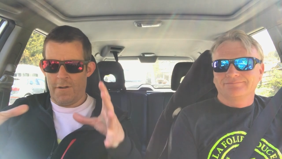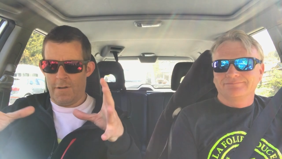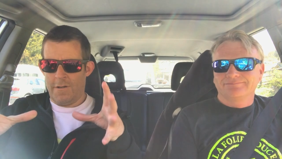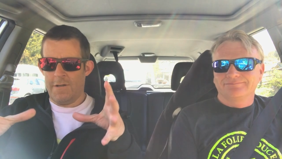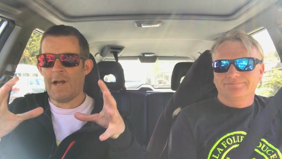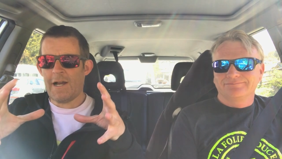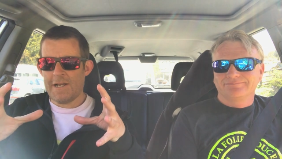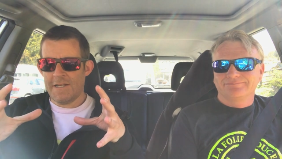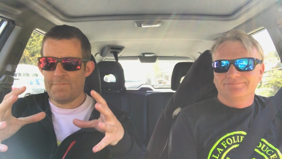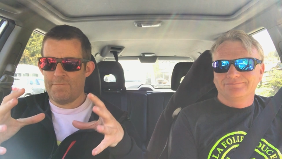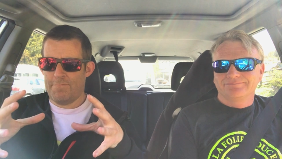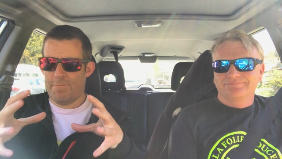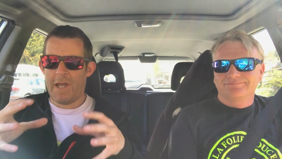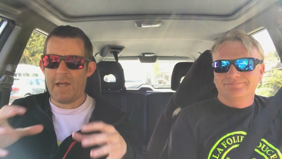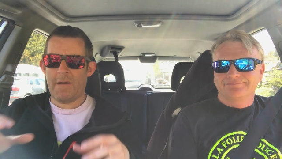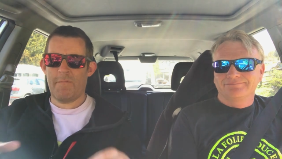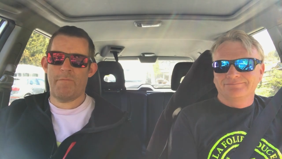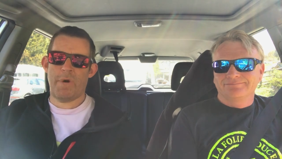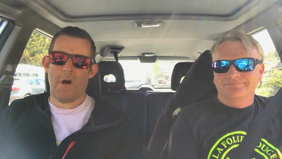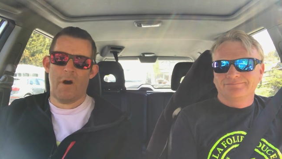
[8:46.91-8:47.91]
Speaker 1: Nice
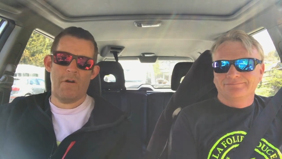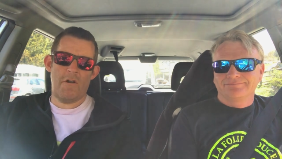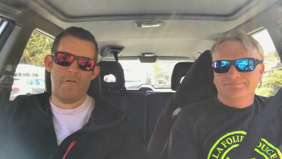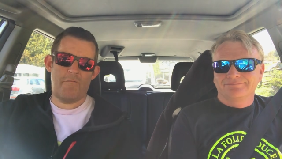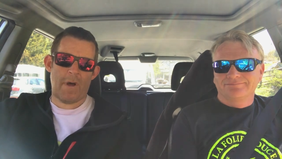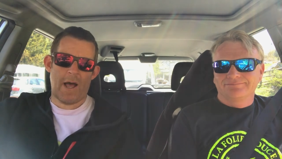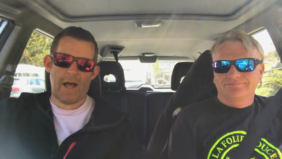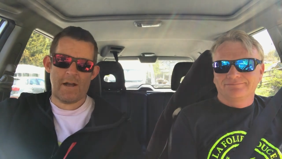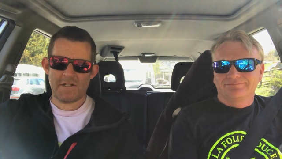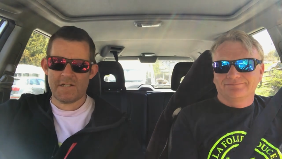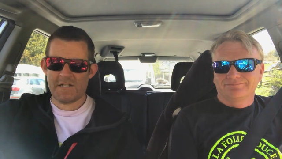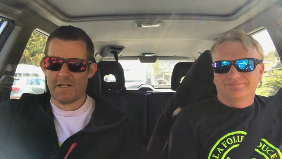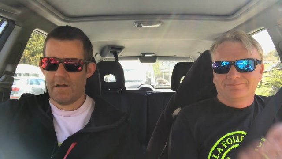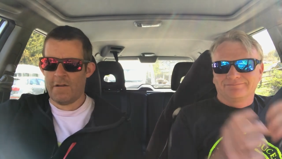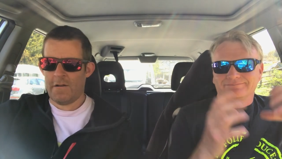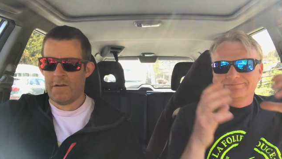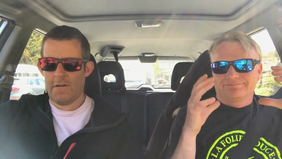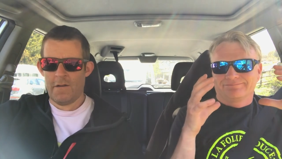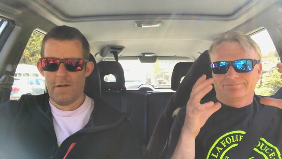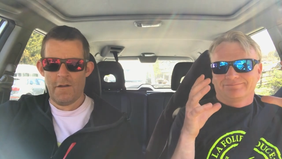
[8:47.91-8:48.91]
big bowl of
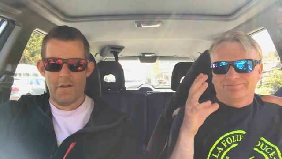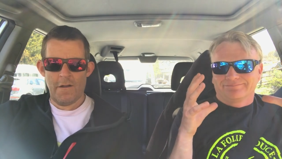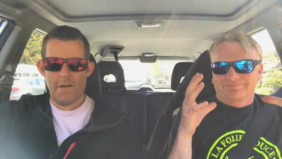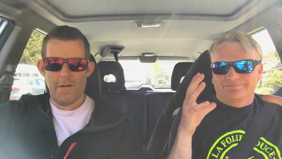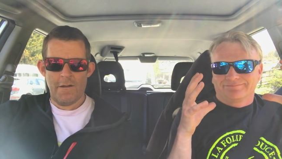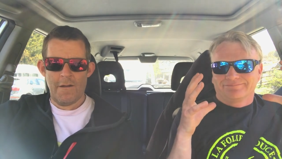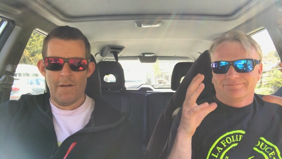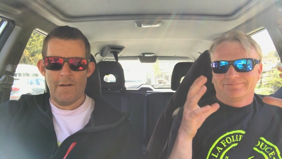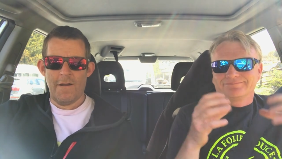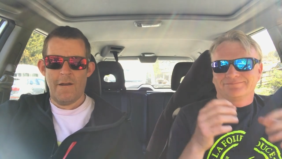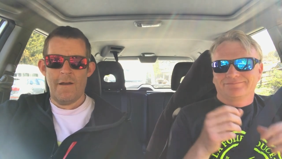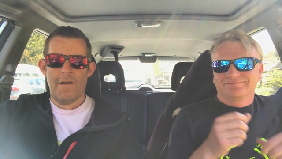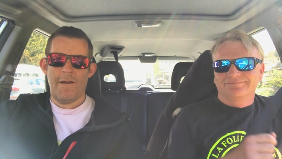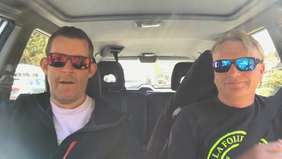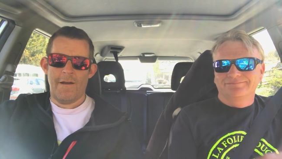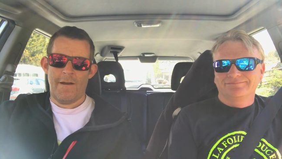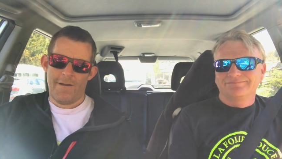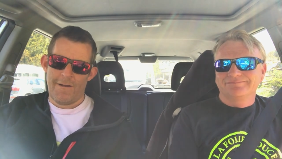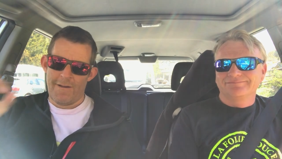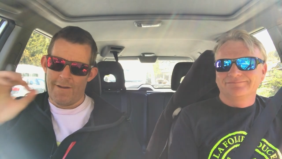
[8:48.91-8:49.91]
pasta.
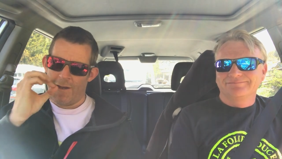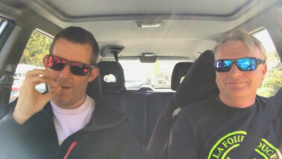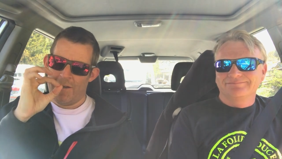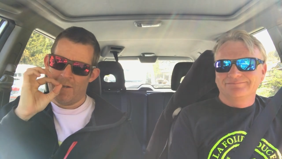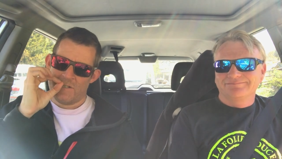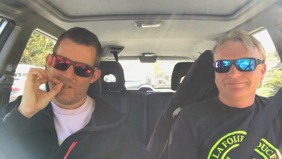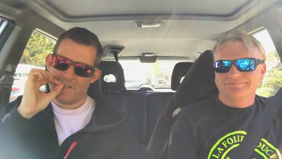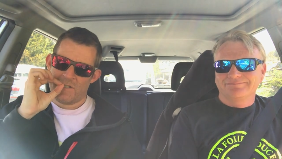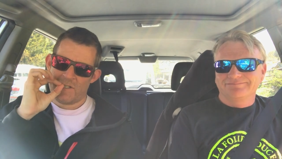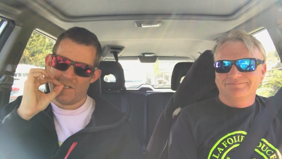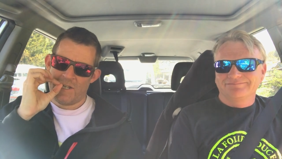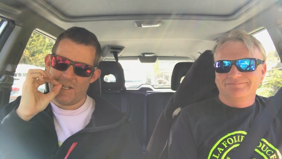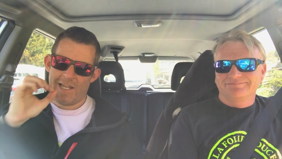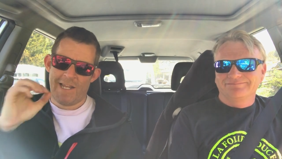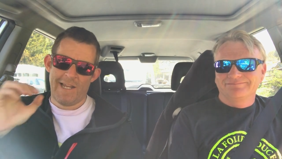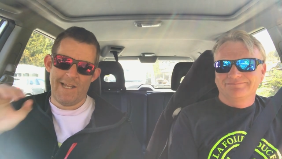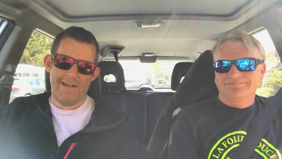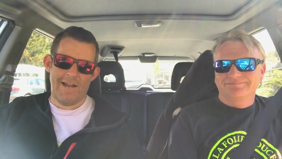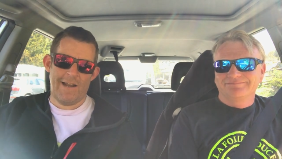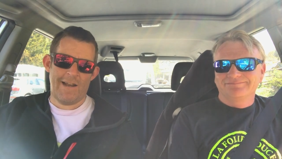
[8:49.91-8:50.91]
And a
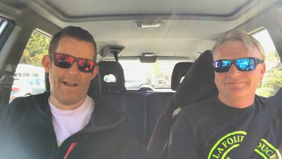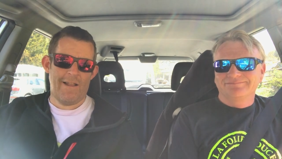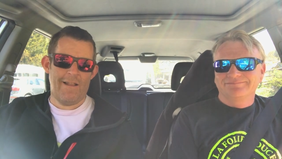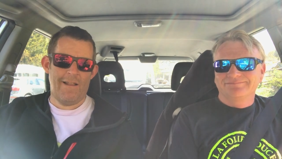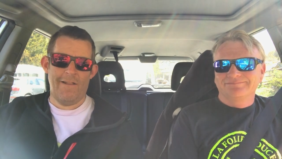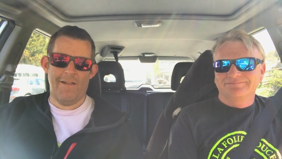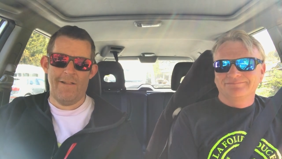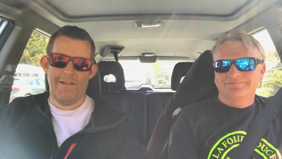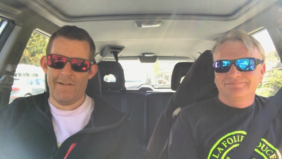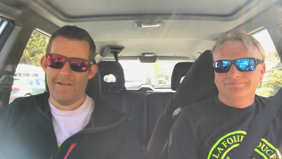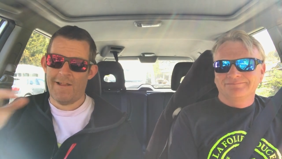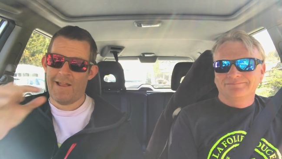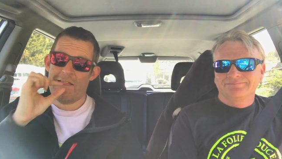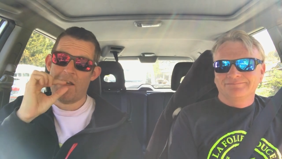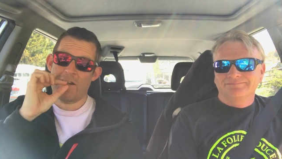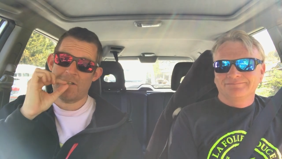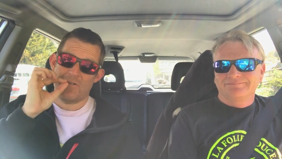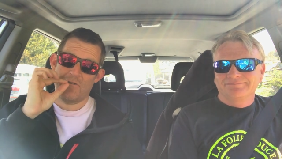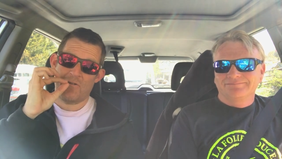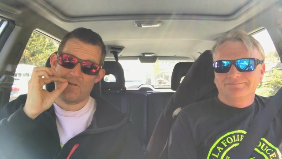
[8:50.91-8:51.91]
sneaky little, oh,
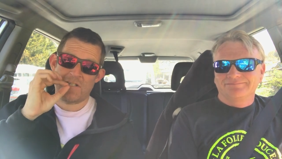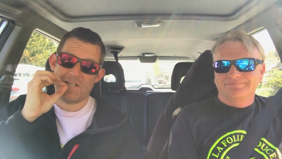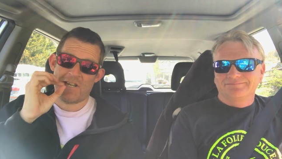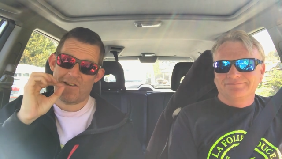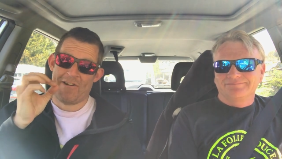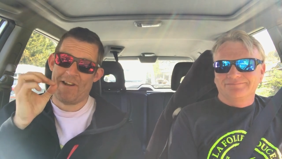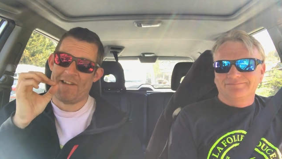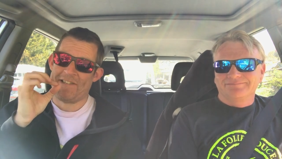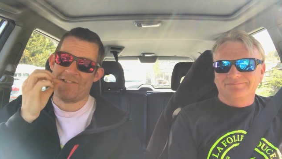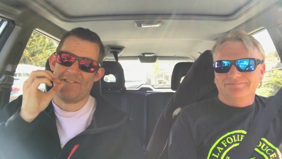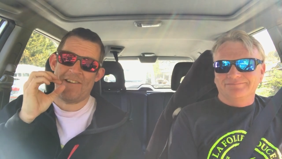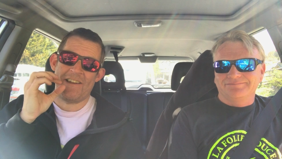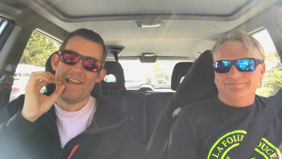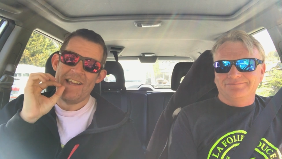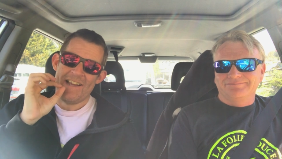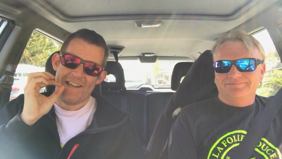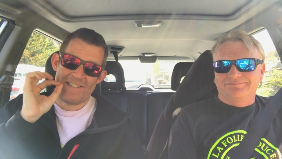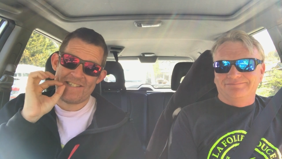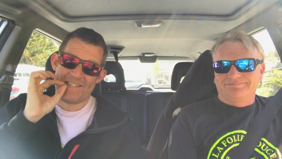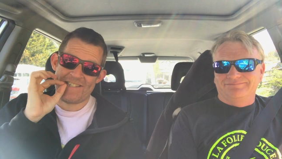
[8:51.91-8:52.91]
that's not cigarette, sorry,
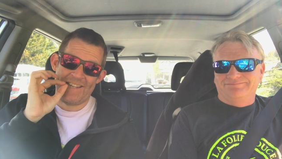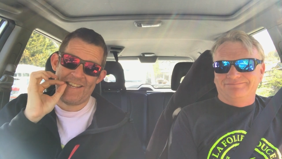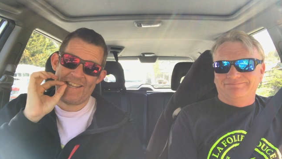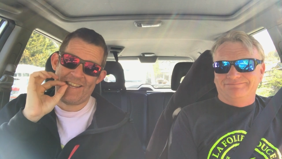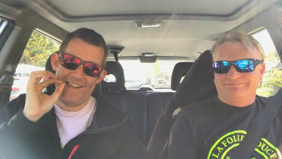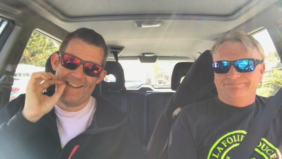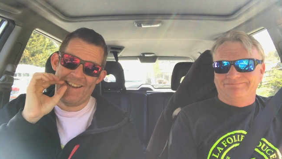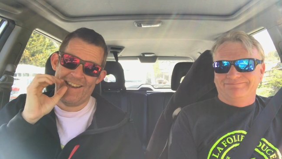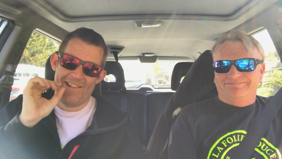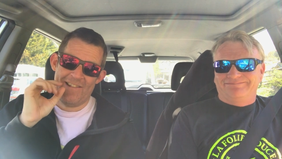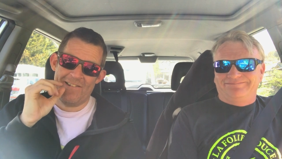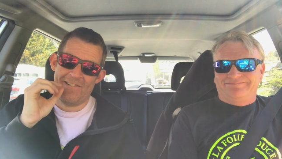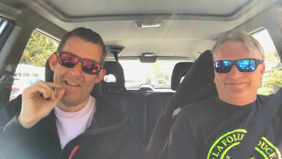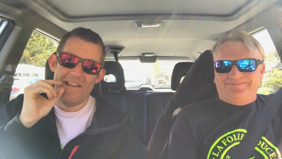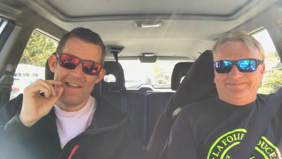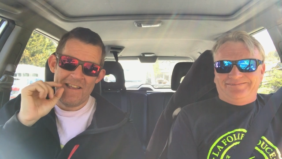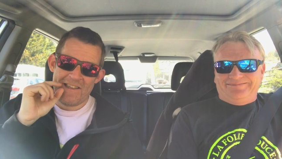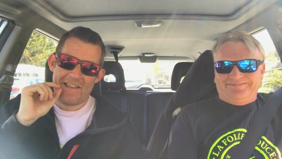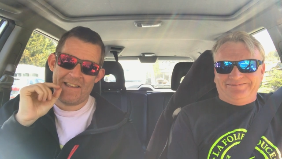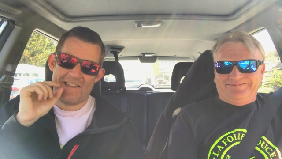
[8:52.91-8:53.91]
a sneaky little
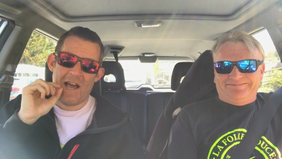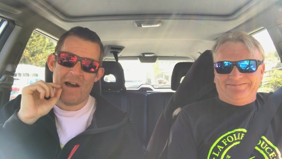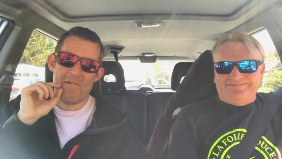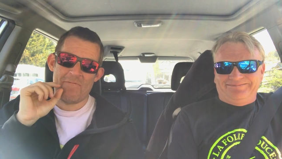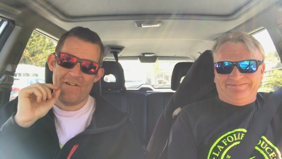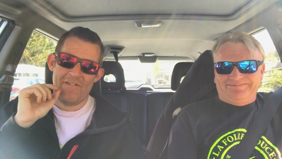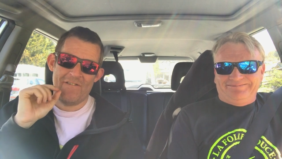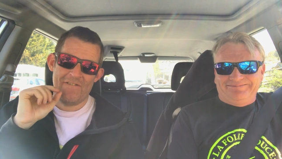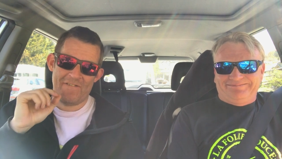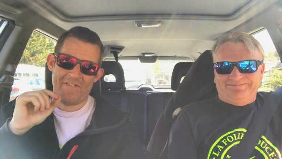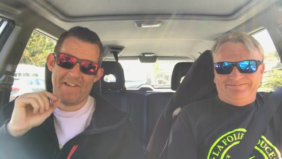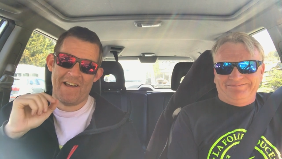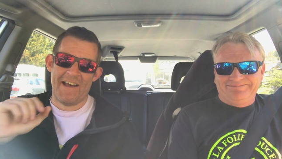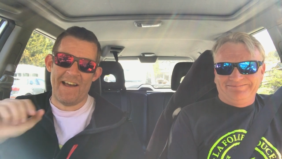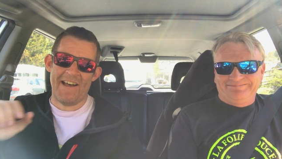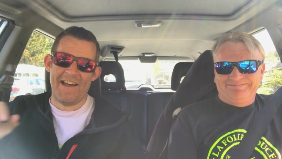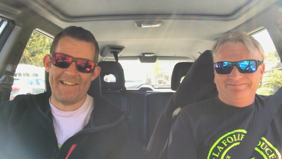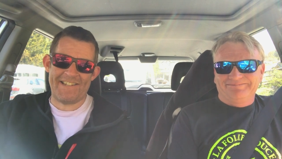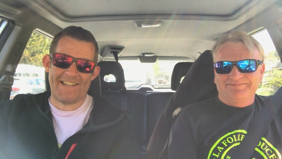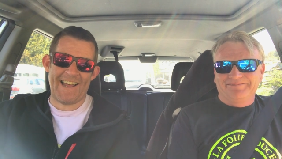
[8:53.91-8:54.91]
cup of
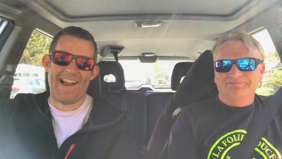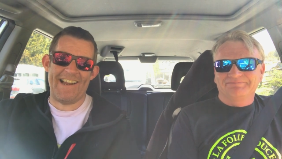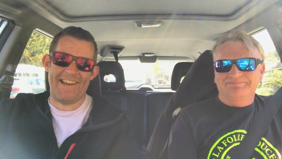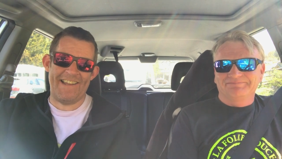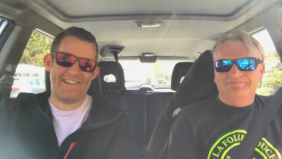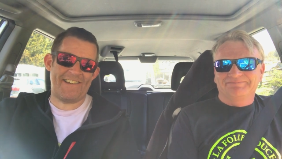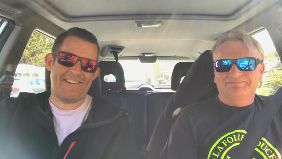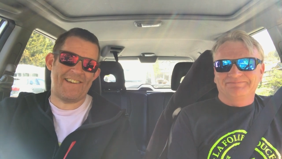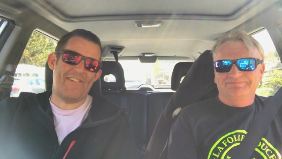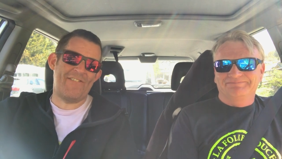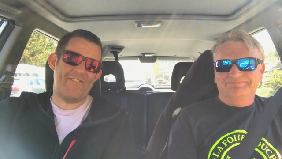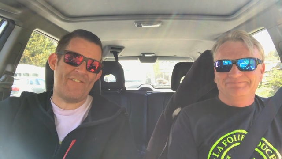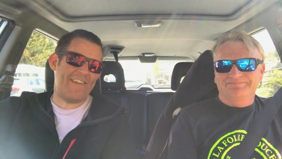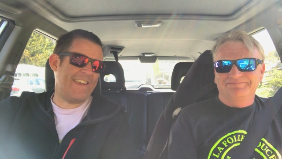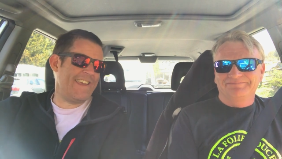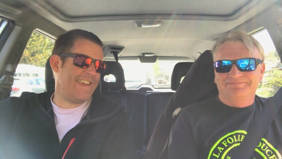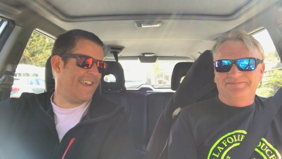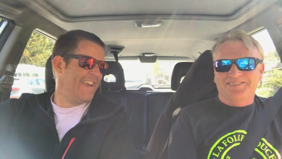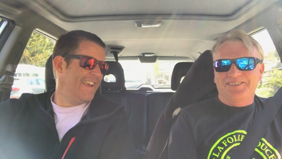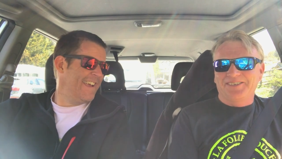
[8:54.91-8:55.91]
uh, Italian coffee.